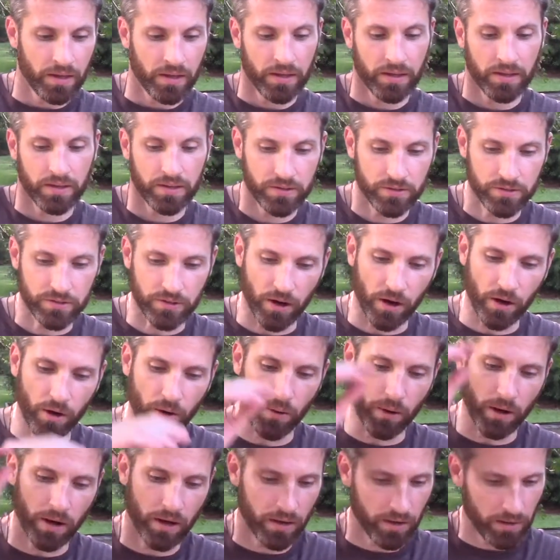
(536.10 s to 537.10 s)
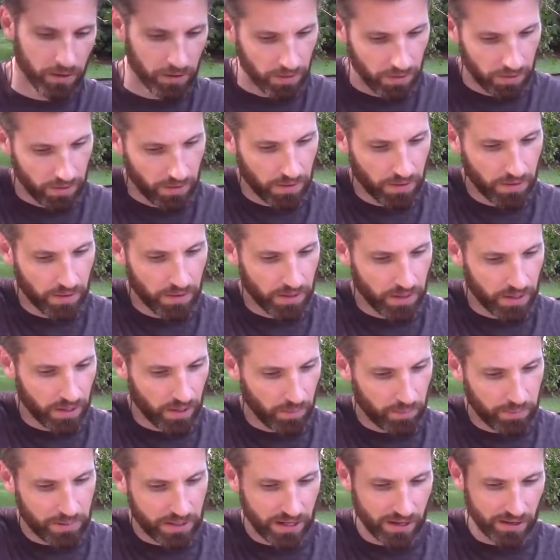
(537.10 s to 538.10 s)
So,
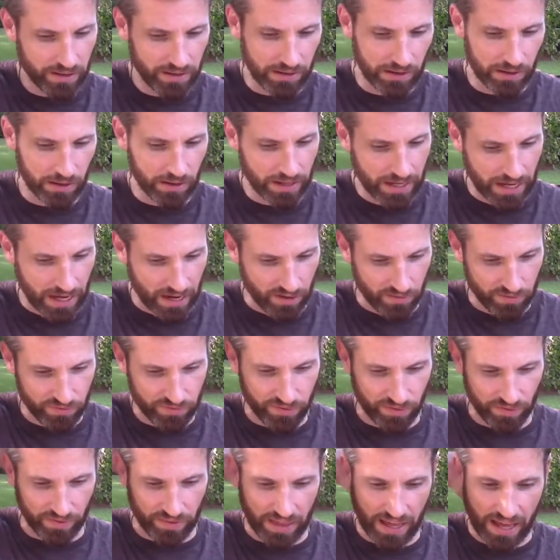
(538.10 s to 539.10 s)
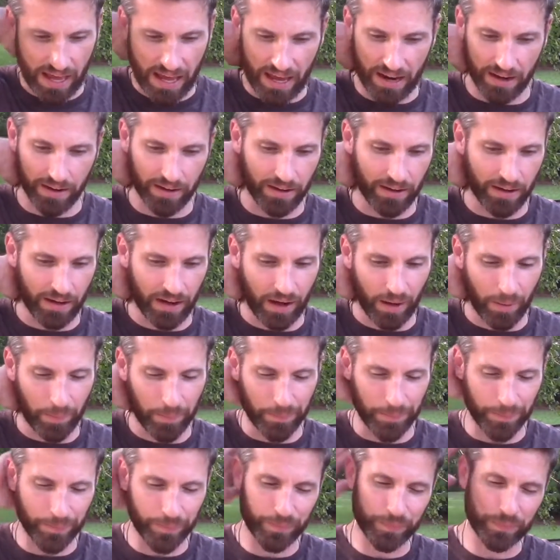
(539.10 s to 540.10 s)
be on the lookout for that.
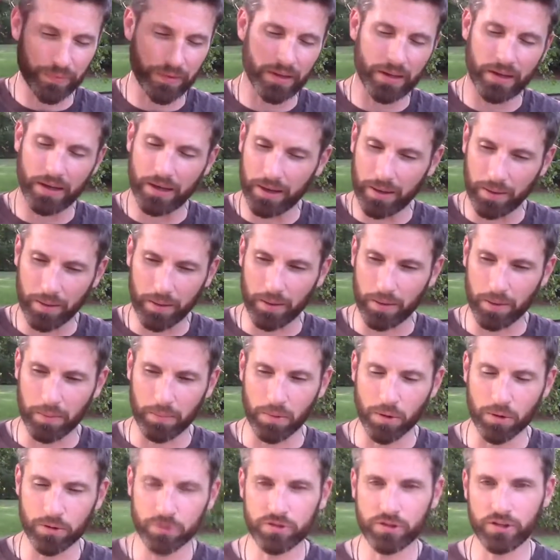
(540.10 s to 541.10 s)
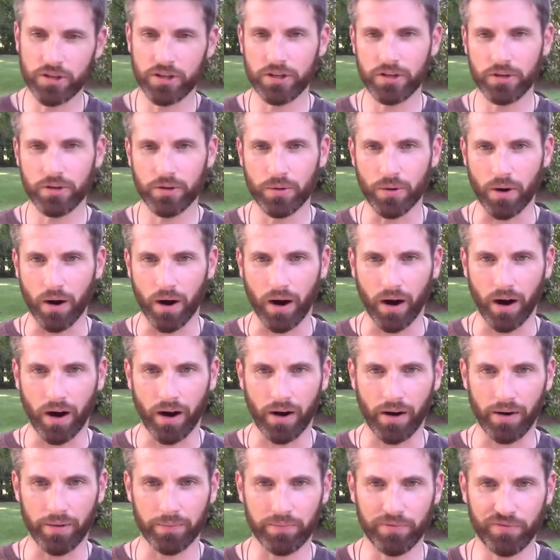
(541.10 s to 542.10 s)
Most of you
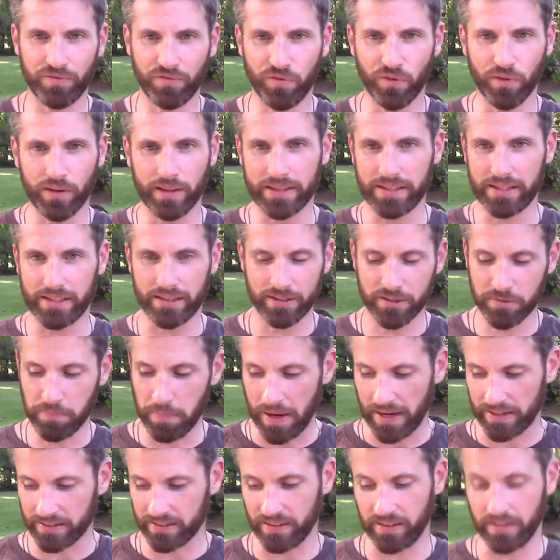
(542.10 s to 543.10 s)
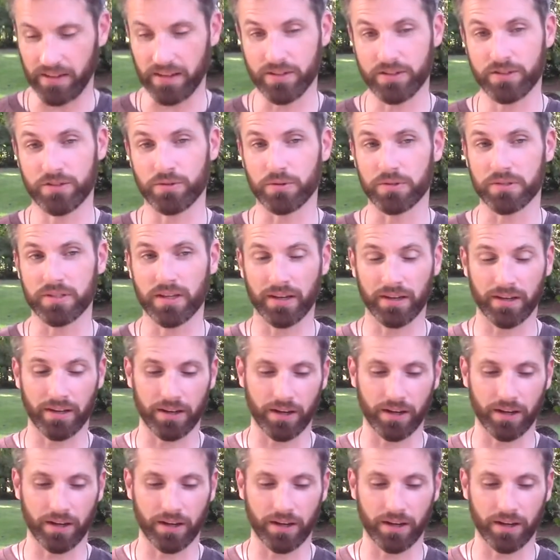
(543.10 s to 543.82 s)
are fully expecting this, so it's not going to